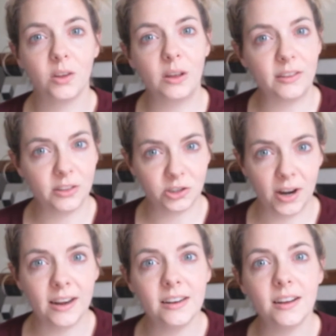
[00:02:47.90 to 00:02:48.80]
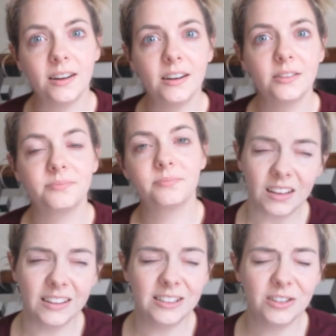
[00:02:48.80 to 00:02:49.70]
You get the trend here?
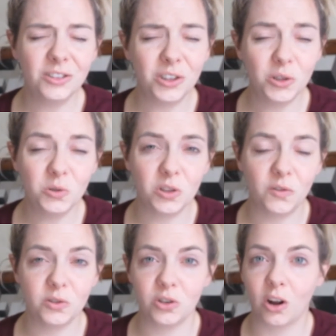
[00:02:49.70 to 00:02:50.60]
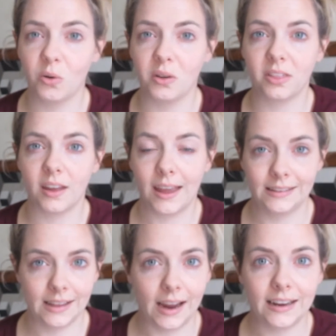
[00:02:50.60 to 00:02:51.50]
This is huge if you struggle with
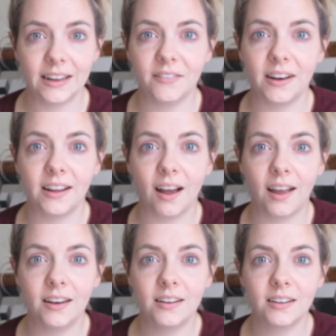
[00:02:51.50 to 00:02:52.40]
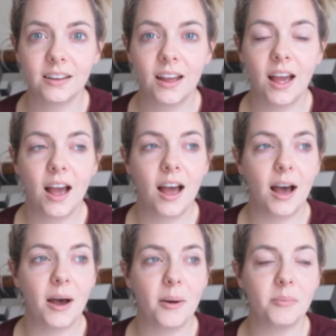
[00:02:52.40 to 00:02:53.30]
anxiety of any kind.
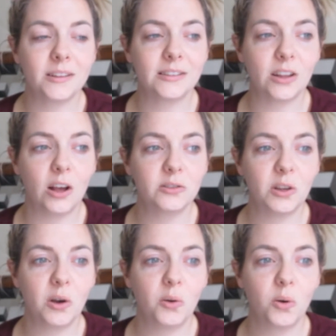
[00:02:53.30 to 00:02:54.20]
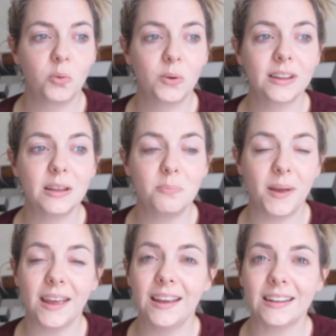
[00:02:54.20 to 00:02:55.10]
Um, this is also really
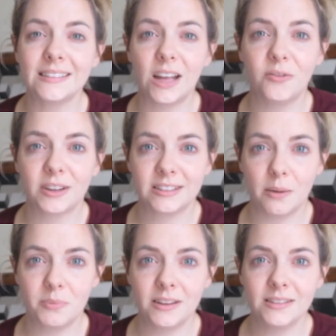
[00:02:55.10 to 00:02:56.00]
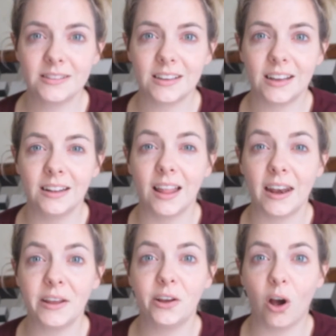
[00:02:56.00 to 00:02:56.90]
big in self-acceptance and
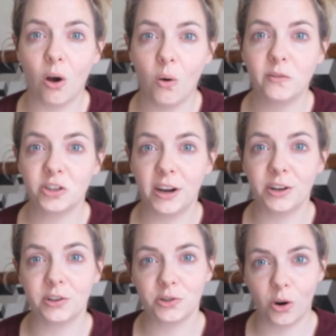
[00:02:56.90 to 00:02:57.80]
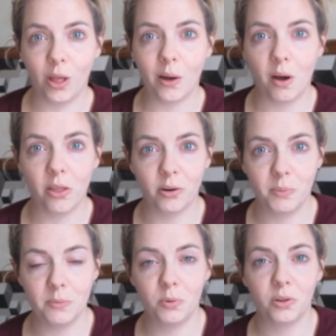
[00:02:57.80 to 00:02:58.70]
letting go of trying to control how other
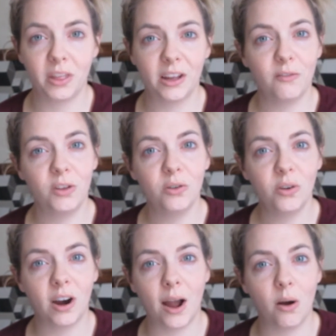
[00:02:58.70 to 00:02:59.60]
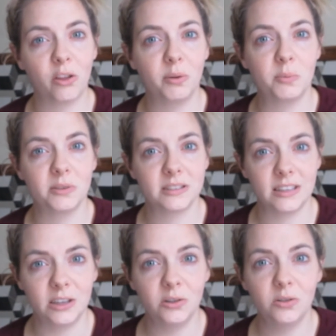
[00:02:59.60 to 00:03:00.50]
people think of you or how other people
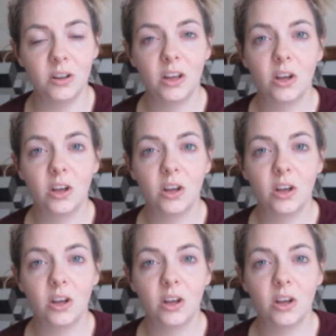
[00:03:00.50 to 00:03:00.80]
see you.